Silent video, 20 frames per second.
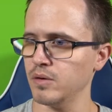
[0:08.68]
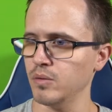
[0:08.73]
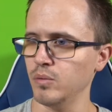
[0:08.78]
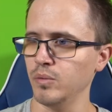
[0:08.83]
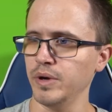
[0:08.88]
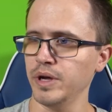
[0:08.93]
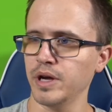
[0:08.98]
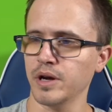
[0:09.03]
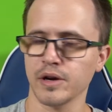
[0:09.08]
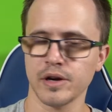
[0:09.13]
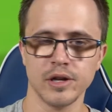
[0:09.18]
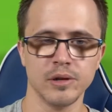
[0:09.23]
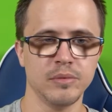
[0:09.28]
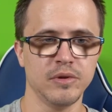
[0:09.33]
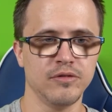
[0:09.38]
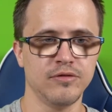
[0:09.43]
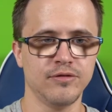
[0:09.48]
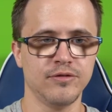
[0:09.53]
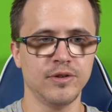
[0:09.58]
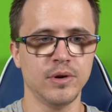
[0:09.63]
we are going to
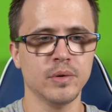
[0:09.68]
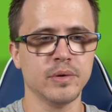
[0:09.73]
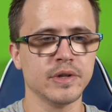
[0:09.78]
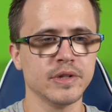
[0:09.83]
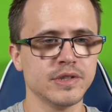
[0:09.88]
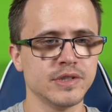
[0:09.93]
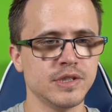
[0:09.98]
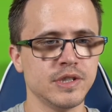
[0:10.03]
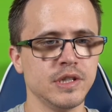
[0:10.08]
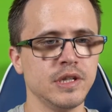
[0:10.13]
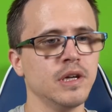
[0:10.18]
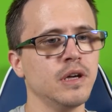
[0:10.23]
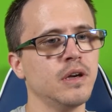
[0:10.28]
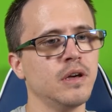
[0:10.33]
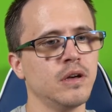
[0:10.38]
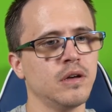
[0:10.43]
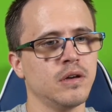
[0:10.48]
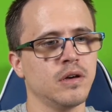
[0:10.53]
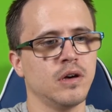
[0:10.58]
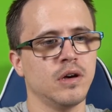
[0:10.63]
be focusing
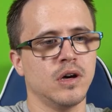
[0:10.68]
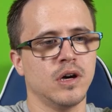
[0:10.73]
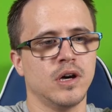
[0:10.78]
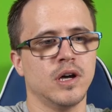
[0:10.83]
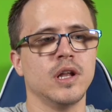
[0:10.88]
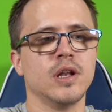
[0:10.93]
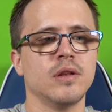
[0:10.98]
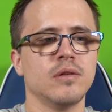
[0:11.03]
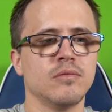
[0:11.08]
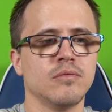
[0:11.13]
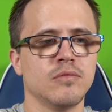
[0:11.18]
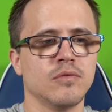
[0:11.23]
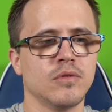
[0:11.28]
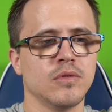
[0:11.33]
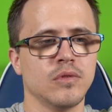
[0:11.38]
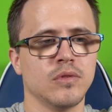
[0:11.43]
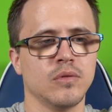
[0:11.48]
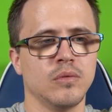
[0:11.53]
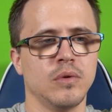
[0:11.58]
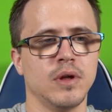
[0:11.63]
on,
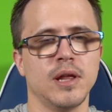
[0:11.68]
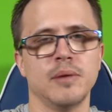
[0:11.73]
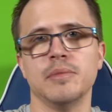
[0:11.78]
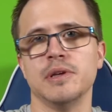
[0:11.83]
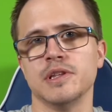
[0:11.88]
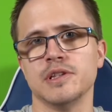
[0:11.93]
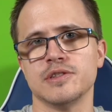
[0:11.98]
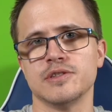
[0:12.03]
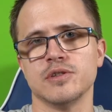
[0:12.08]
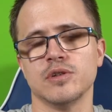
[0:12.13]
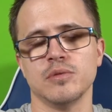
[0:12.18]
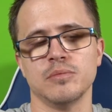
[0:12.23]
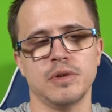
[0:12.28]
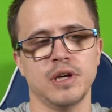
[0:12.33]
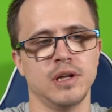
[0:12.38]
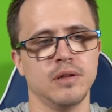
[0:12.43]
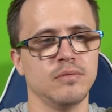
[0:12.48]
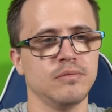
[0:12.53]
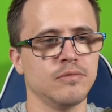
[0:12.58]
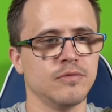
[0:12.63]
the
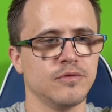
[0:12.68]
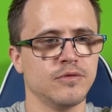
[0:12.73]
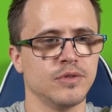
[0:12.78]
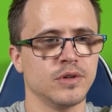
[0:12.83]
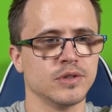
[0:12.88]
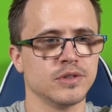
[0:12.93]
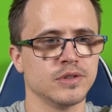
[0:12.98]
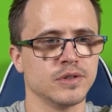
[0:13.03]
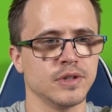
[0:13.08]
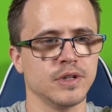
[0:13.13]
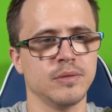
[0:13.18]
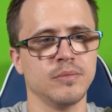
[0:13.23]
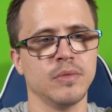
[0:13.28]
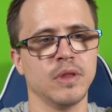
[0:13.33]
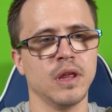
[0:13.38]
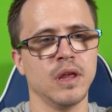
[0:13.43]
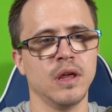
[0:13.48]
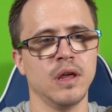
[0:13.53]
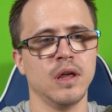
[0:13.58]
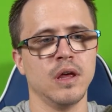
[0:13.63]
soulmate, firstly,
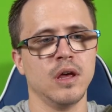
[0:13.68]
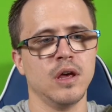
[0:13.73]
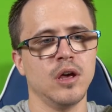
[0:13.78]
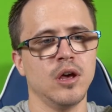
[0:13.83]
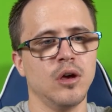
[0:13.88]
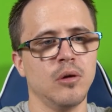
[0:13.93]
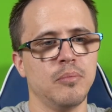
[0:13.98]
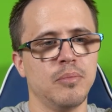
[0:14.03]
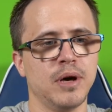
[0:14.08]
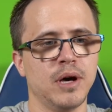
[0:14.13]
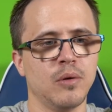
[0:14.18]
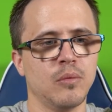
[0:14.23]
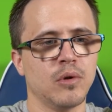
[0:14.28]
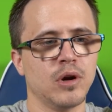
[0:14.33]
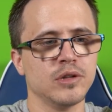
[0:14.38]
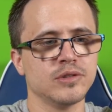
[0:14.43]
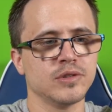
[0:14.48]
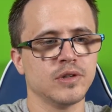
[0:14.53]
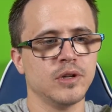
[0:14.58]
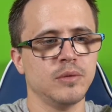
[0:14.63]
but we're
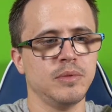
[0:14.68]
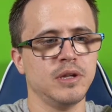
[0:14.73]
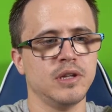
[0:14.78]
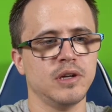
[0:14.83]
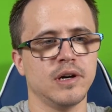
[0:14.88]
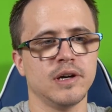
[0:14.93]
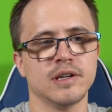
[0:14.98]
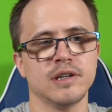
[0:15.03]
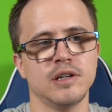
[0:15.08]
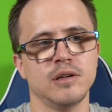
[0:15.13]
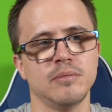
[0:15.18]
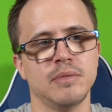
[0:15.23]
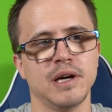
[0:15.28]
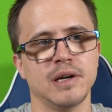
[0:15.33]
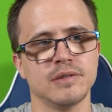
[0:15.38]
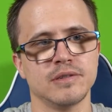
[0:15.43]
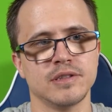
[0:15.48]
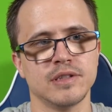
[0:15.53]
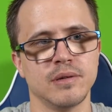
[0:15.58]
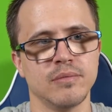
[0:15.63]
also going to be talking
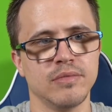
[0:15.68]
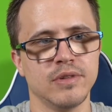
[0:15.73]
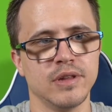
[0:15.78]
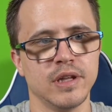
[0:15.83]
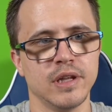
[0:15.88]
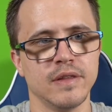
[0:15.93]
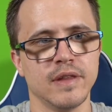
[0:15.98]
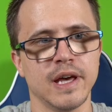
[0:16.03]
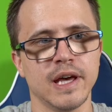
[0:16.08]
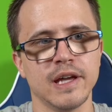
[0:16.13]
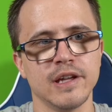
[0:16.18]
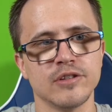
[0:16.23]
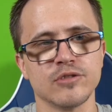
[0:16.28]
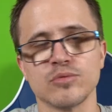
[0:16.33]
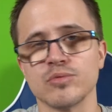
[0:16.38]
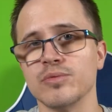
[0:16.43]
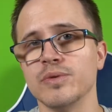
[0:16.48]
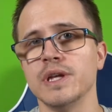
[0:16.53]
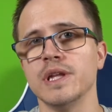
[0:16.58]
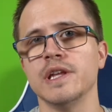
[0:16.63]
about something that is
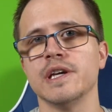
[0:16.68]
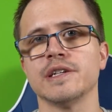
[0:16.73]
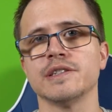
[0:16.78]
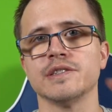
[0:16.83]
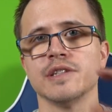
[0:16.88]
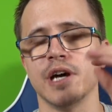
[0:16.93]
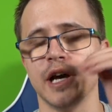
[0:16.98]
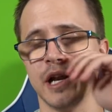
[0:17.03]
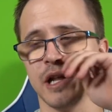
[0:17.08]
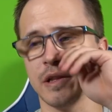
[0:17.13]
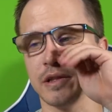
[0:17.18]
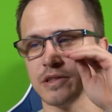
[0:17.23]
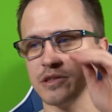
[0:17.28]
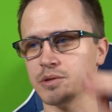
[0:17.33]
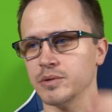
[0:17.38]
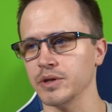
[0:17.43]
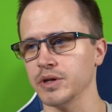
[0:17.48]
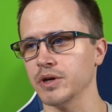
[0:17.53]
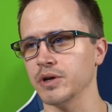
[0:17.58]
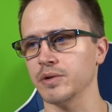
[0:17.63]
really exciting that's
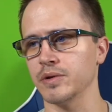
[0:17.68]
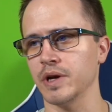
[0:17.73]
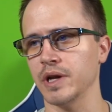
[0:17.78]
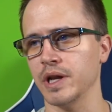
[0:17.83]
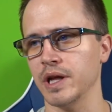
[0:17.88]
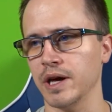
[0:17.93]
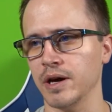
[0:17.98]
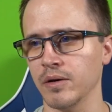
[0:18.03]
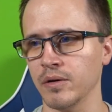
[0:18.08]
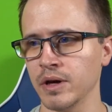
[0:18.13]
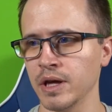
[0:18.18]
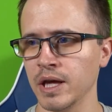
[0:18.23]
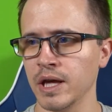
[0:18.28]
going on right now,